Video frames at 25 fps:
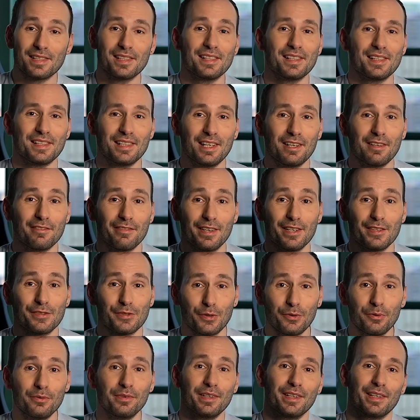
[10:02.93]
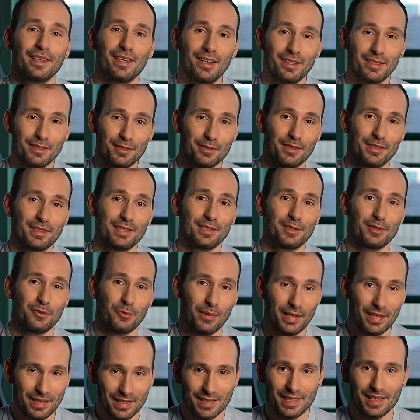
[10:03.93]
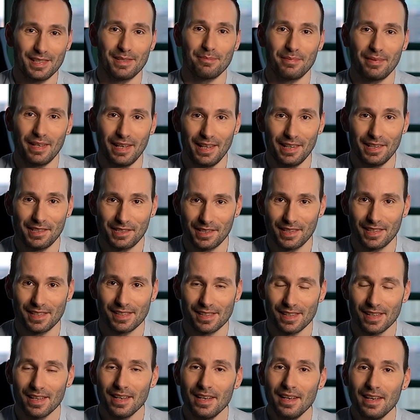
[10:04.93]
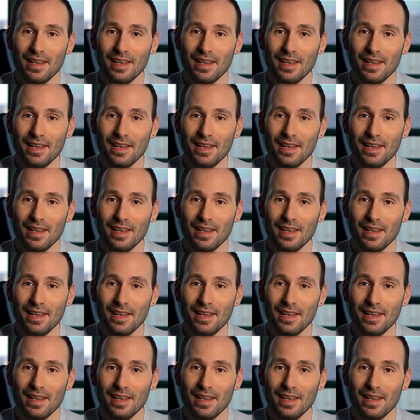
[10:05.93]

this enough. It's only 120 pages.